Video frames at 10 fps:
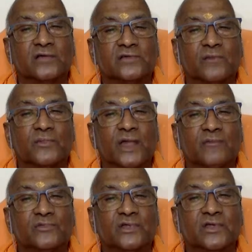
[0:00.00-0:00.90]

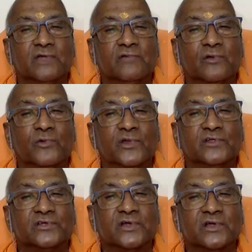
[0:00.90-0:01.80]
Sometimes the evil
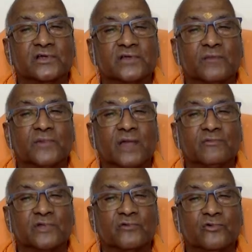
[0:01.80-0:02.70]
wins,
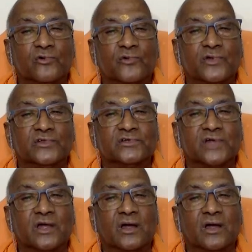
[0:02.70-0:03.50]
sometimes the good wins.